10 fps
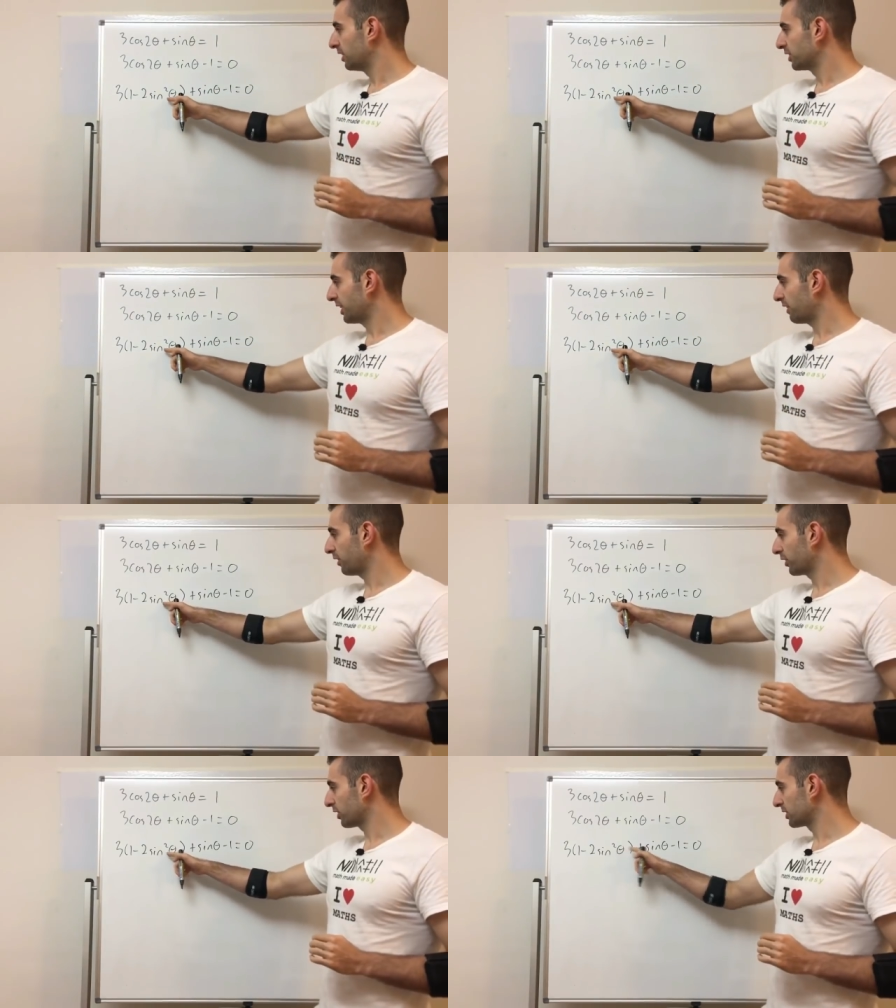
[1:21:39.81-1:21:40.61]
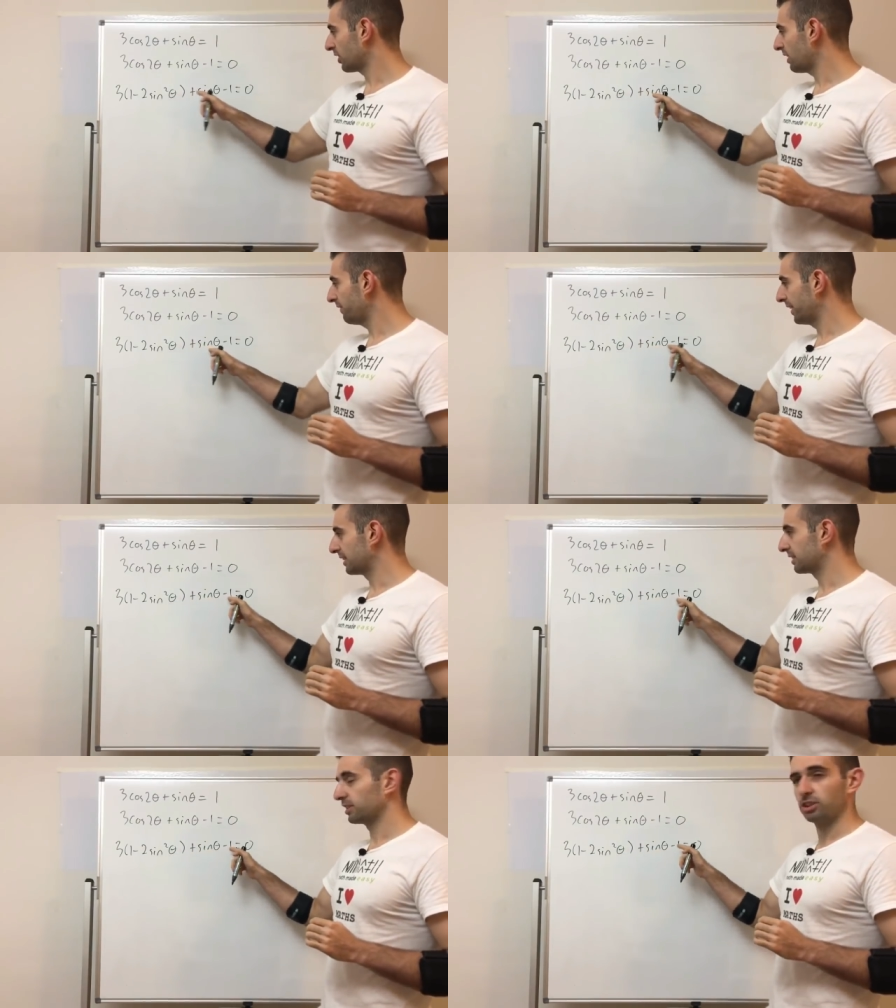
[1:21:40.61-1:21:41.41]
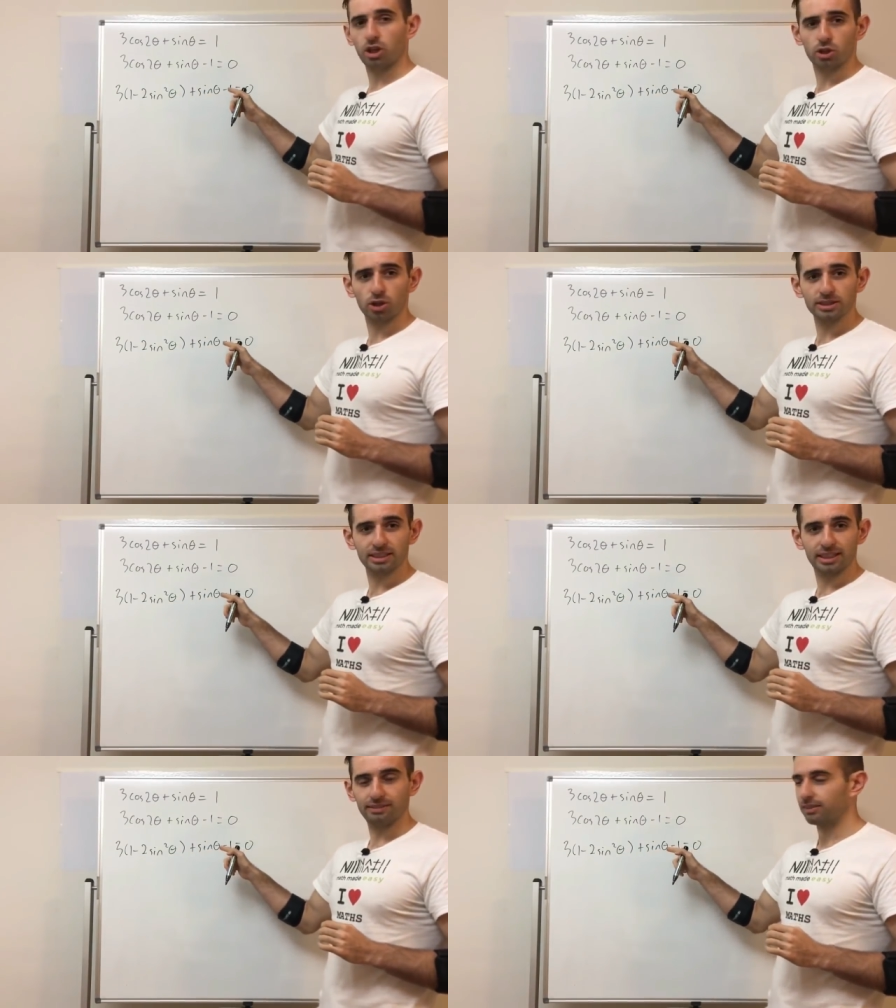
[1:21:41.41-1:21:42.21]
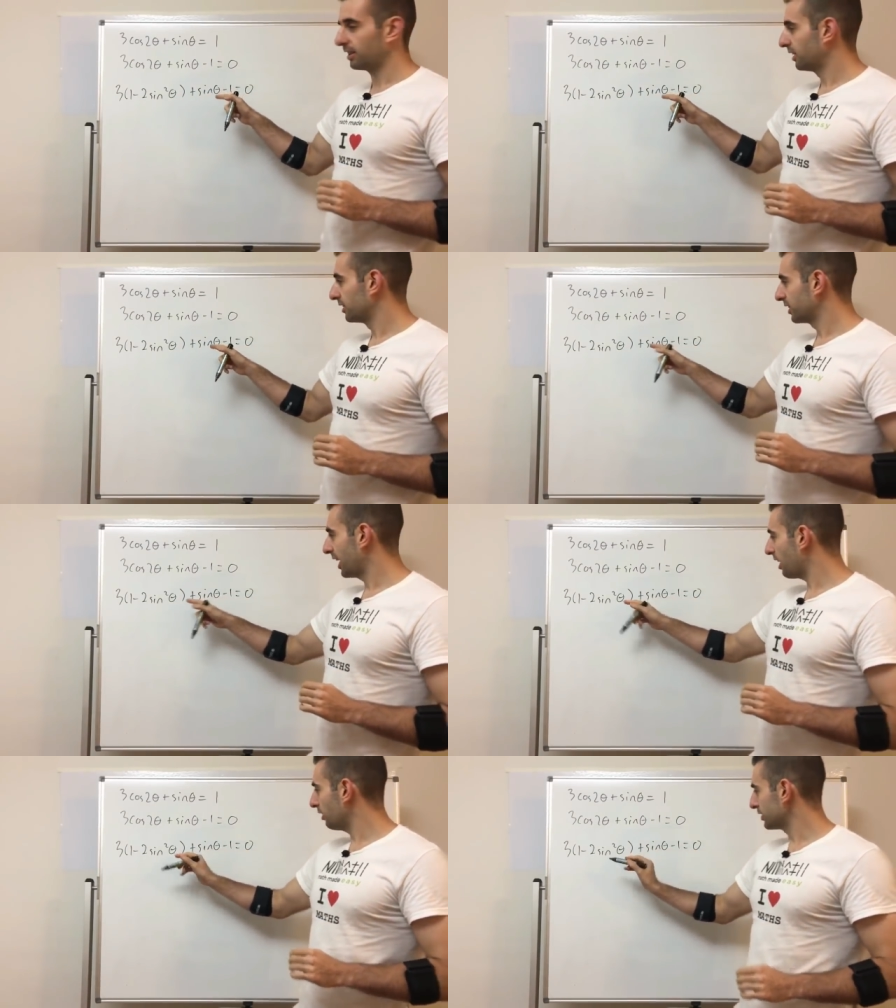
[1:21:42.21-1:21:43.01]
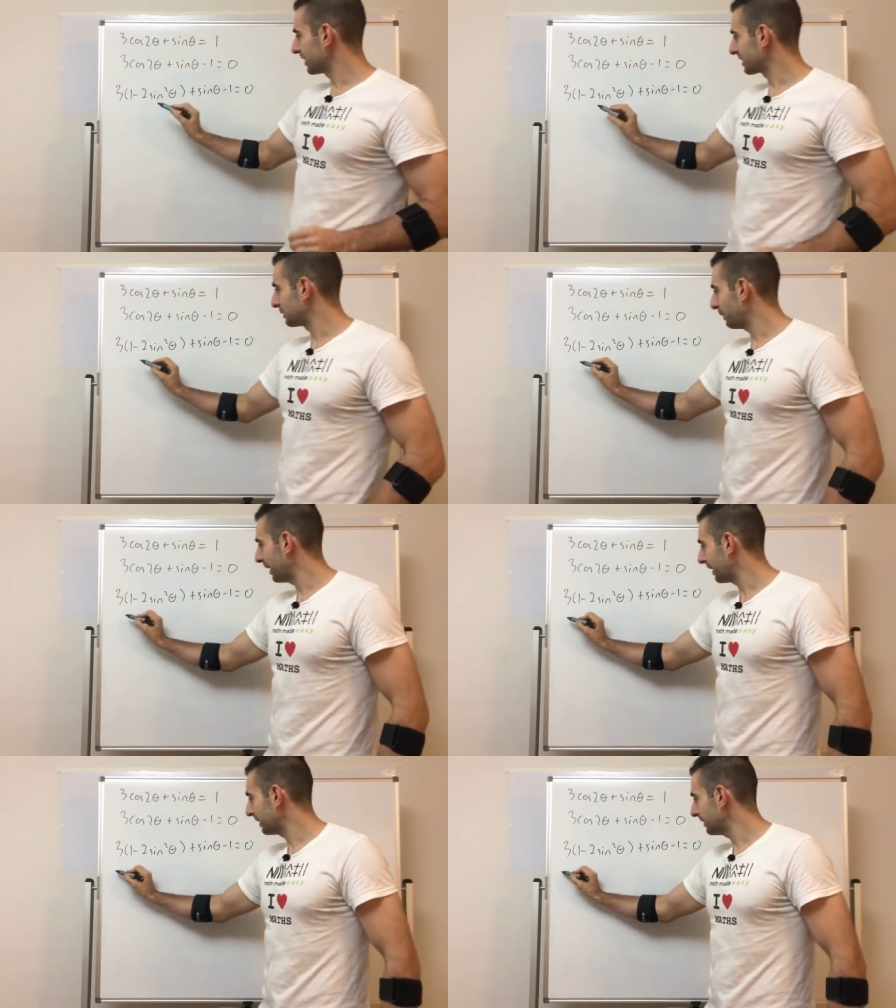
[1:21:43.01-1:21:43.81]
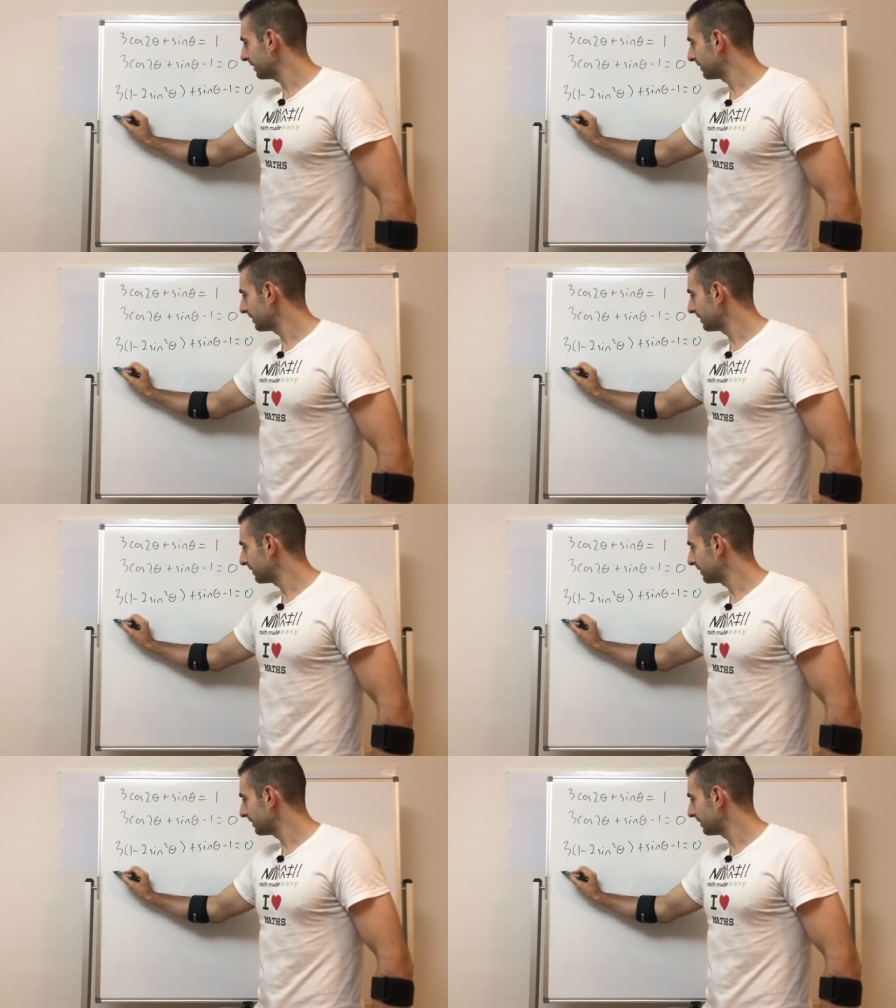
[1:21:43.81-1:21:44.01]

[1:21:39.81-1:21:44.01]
So now I've only got sine thetas, there's no coses left. So now I'll just expand.